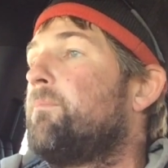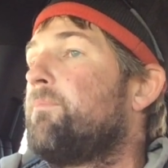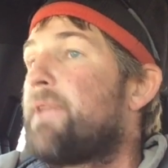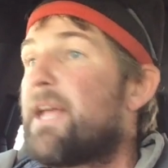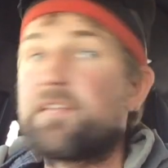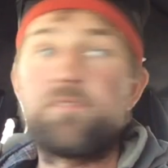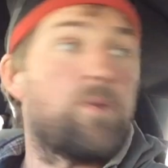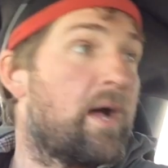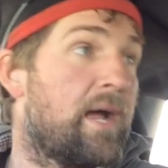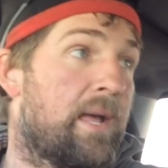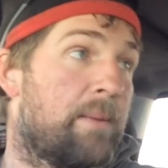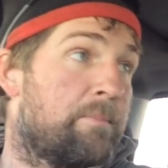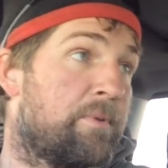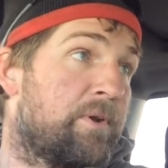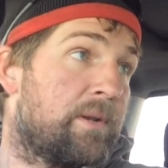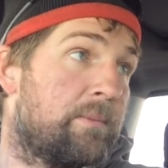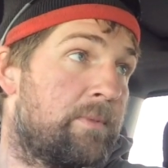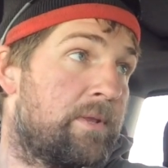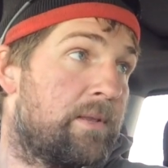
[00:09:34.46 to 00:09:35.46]
that's why I'm
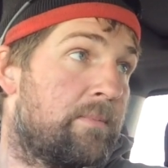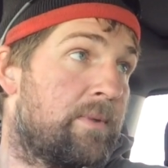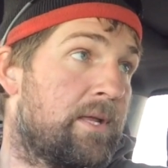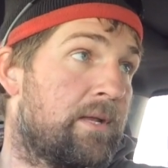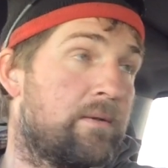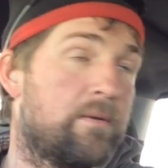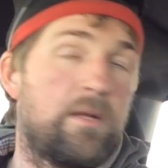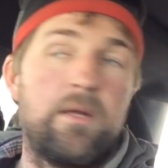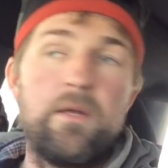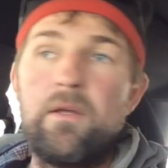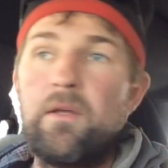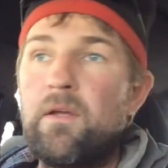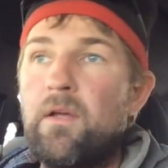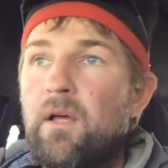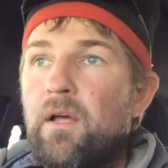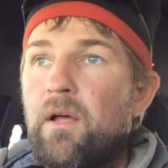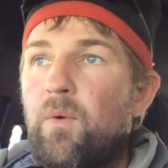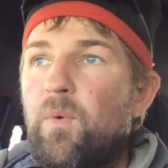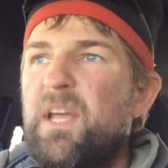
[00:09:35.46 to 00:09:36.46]
putting them in the bin.
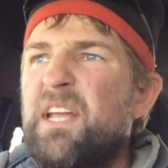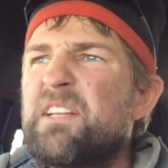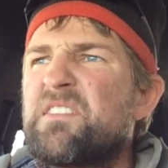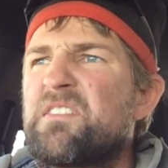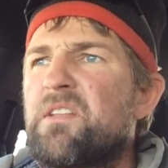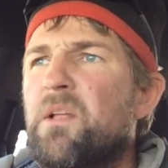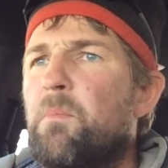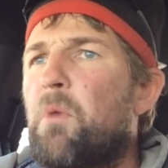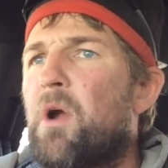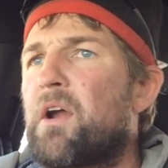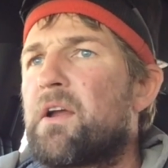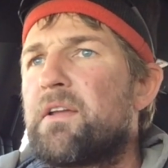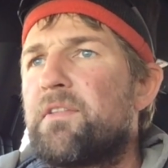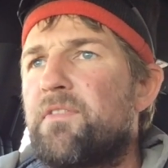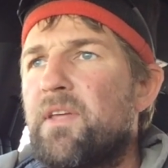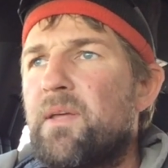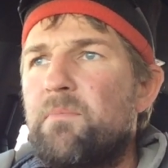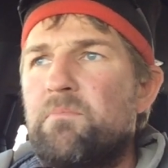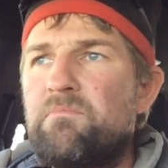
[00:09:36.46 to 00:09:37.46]
We can still
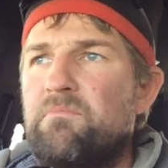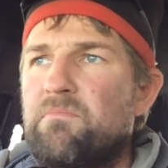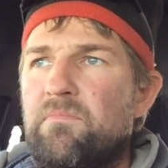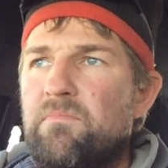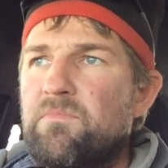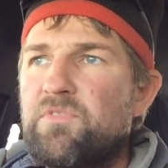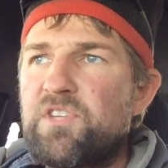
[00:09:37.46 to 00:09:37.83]
market them